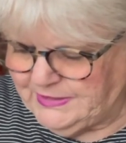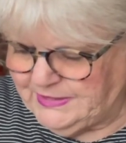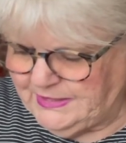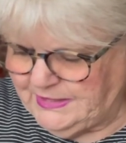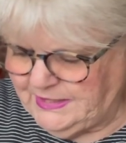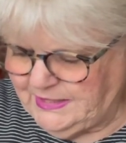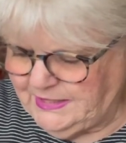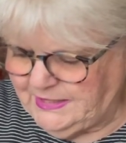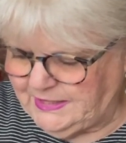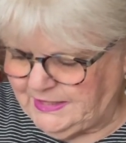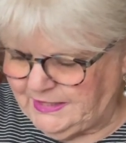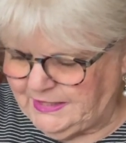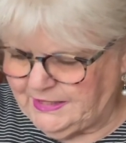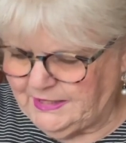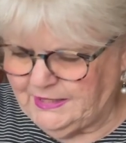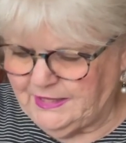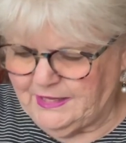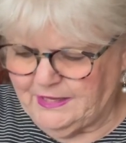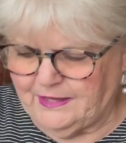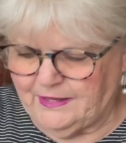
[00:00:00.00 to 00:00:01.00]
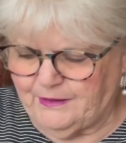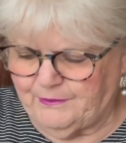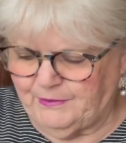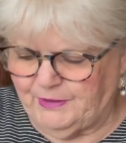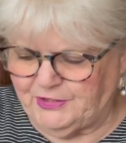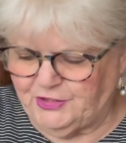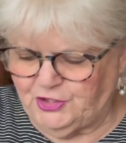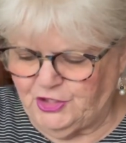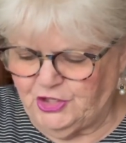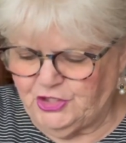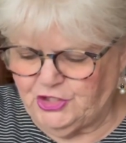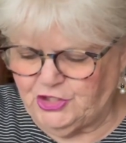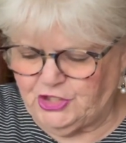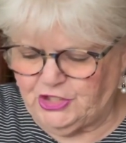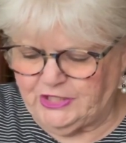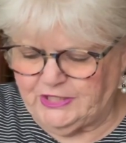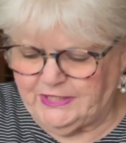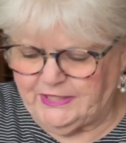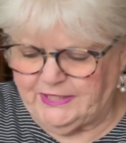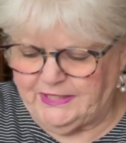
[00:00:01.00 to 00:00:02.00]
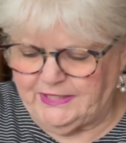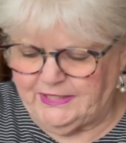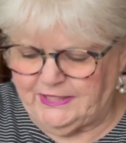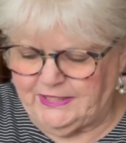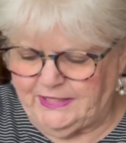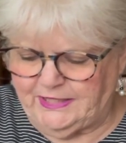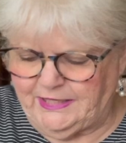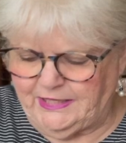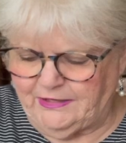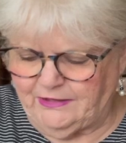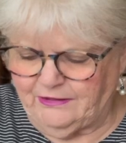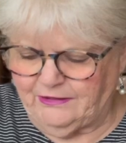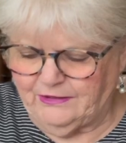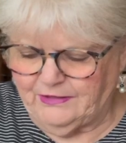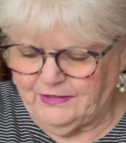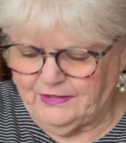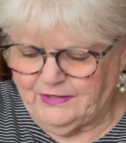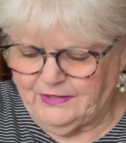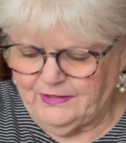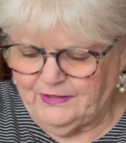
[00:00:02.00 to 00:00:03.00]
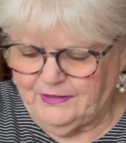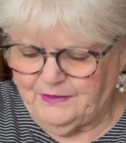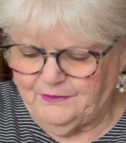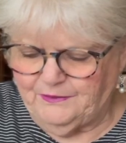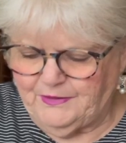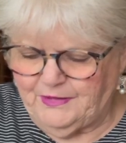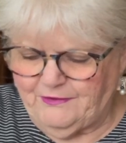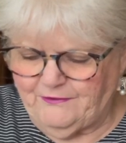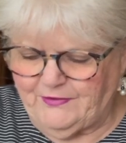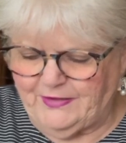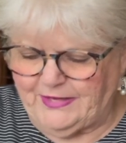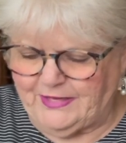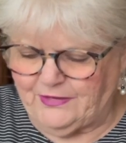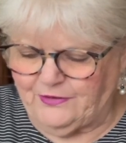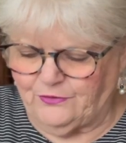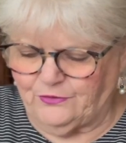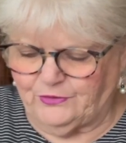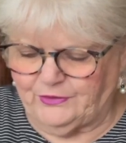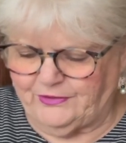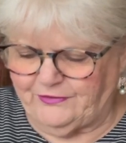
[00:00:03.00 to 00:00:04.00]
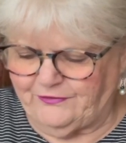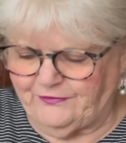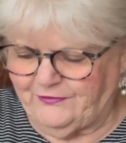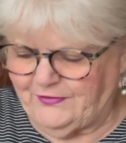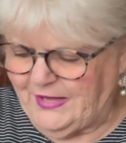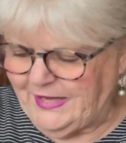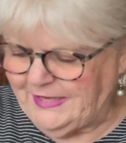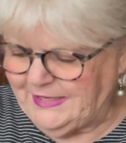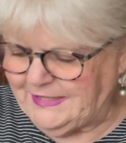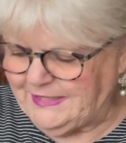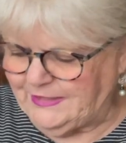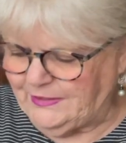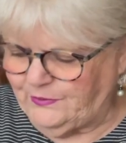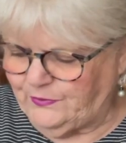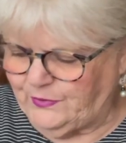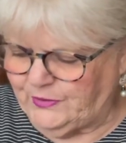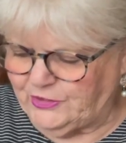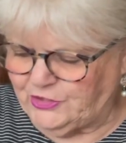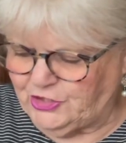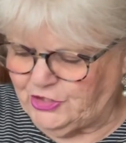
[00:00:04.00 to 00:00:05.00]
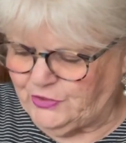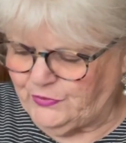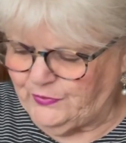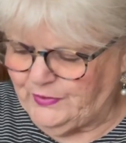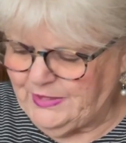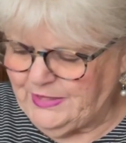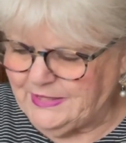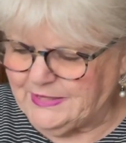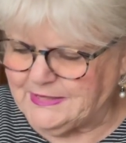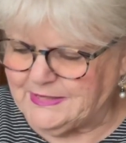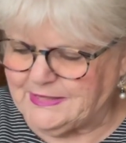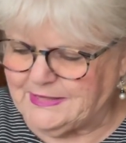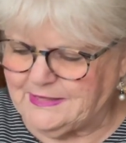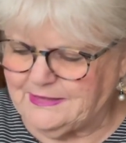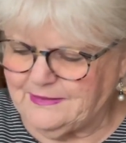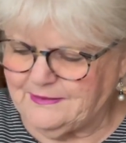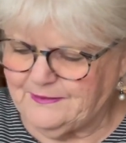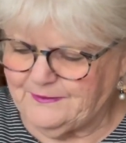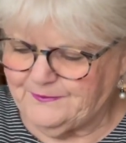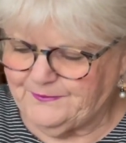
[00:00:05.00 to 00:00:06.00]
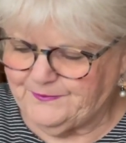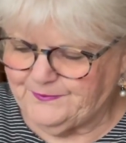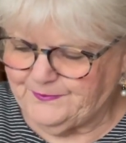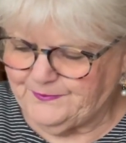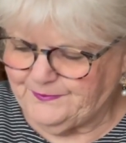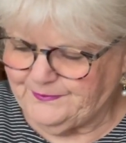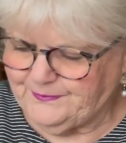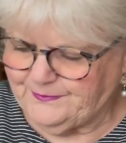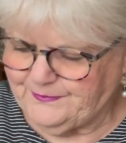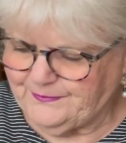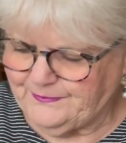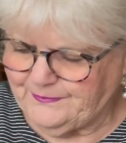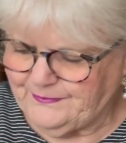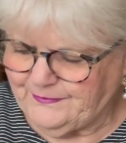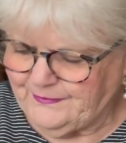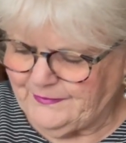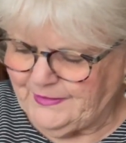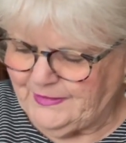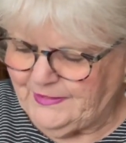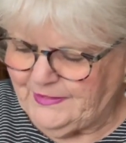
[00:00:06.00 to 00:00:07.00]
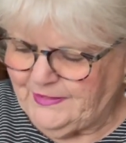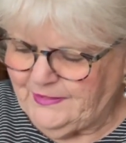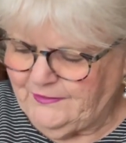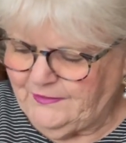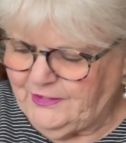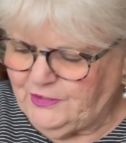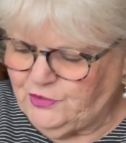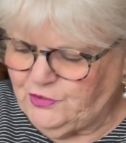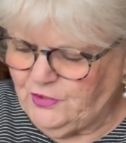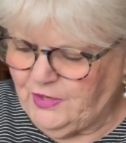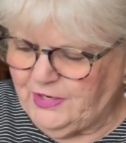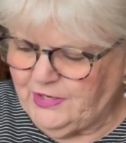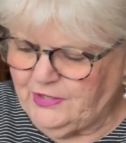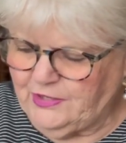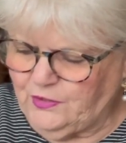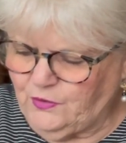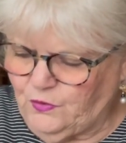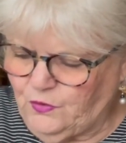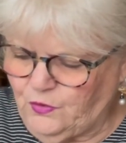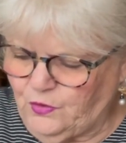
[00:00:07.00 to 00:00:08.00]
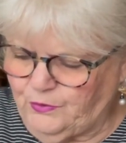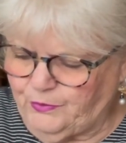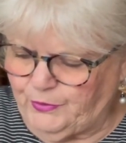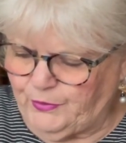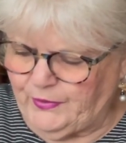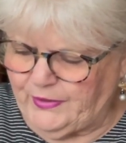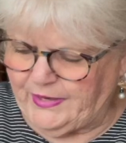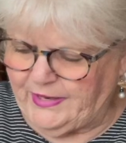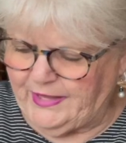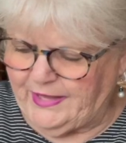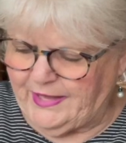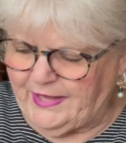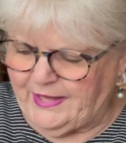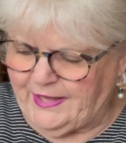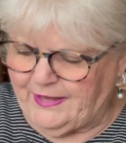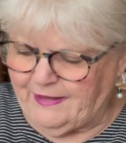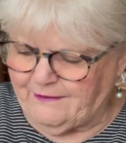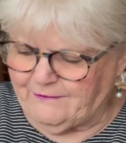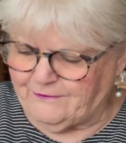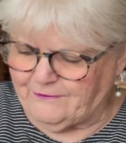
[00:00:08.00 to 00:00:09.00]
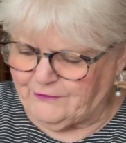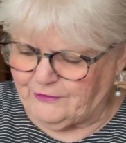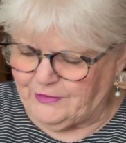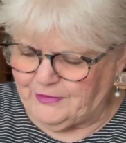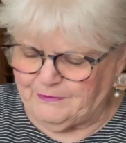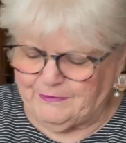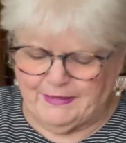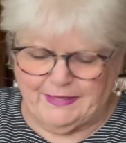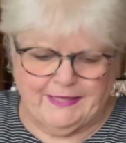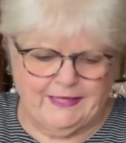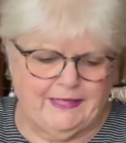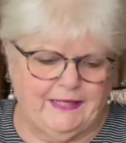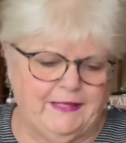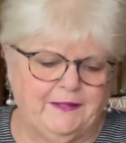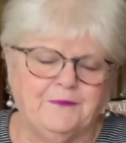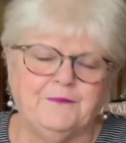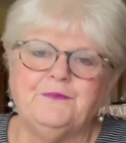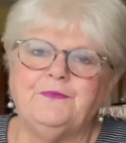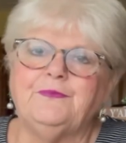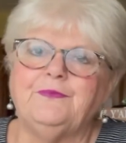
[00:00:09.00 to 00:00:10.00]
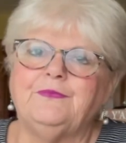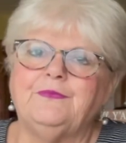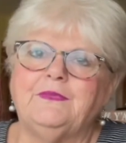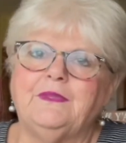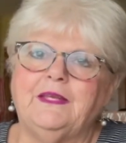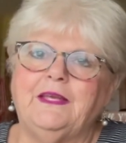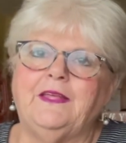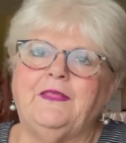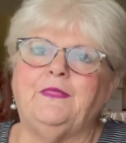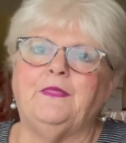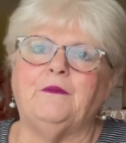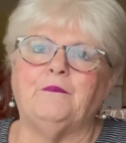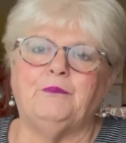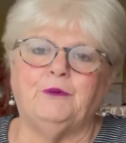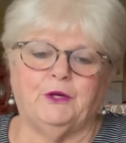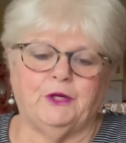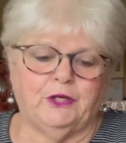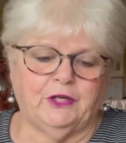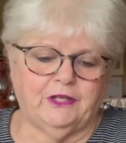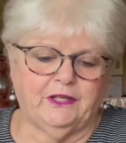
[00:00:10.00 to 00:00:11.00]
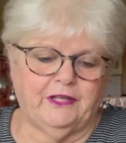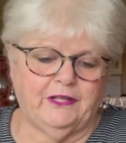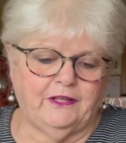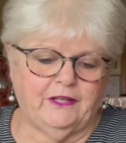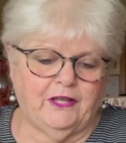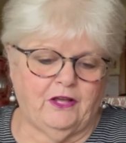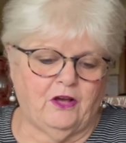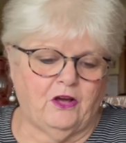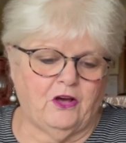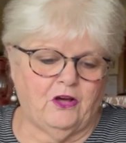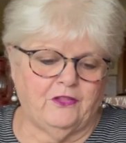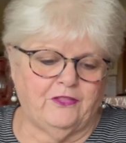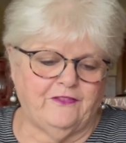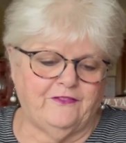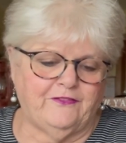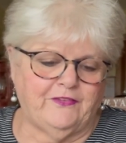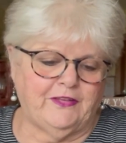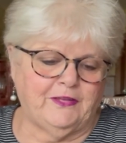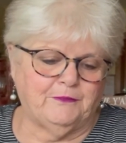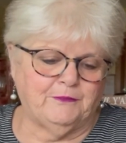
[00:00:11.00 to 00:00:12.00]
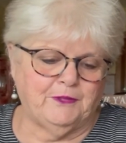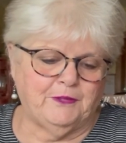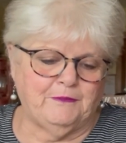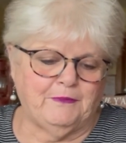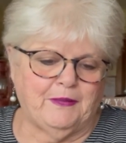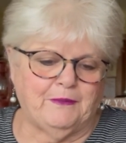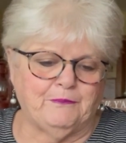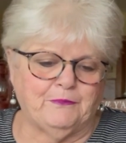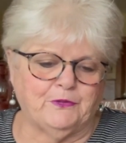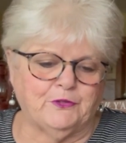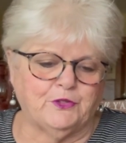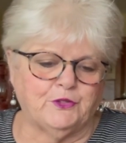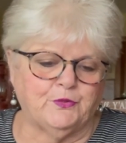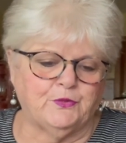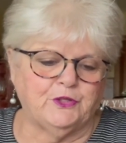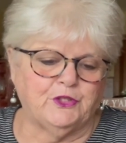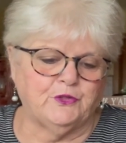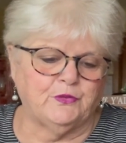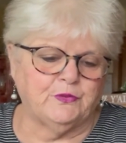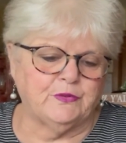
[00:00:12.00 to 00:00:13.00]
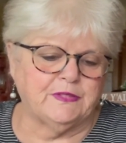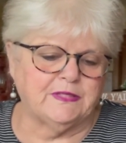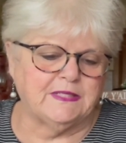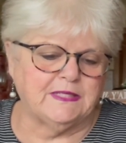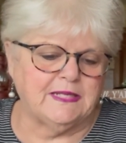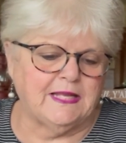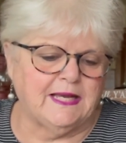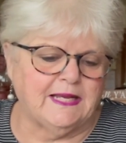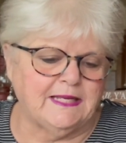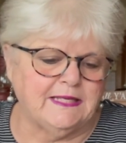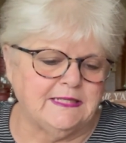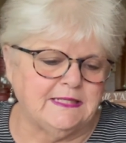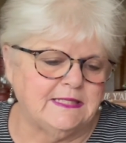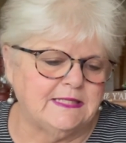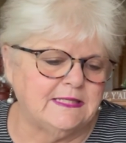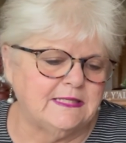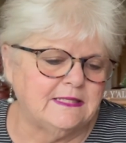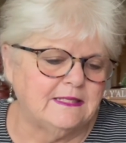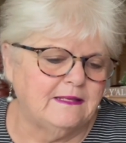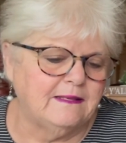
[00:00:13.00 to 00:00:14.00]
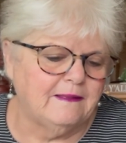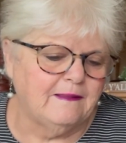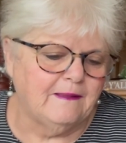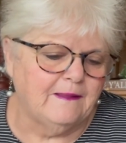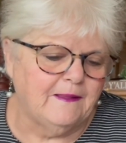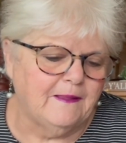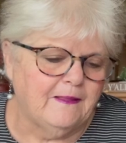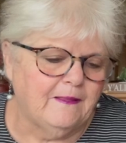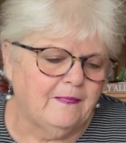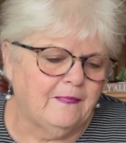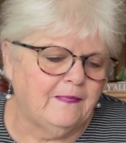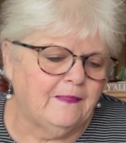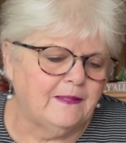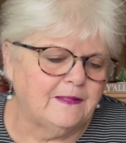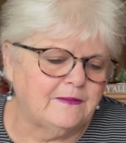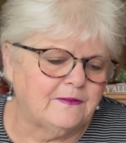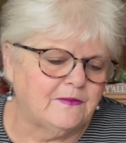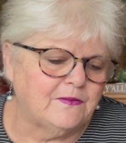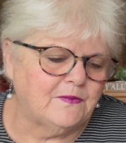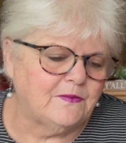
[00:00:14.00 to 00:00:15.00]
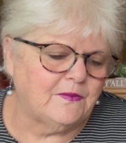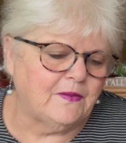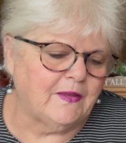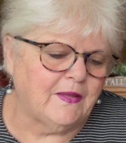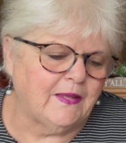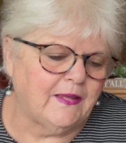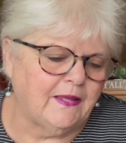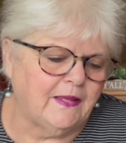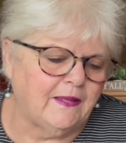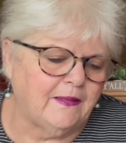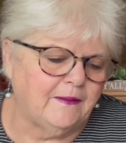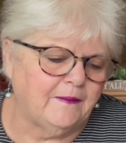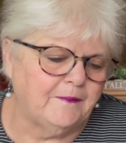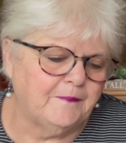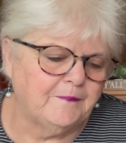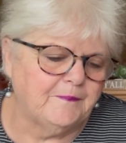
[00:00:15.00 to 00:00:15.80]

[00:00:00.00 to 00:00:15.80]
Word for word: thinking, um, I saw Janet in here. Now if I can only find it where she was. They try to incorporate everybody in the book, all the family members, which was nice. Let's see,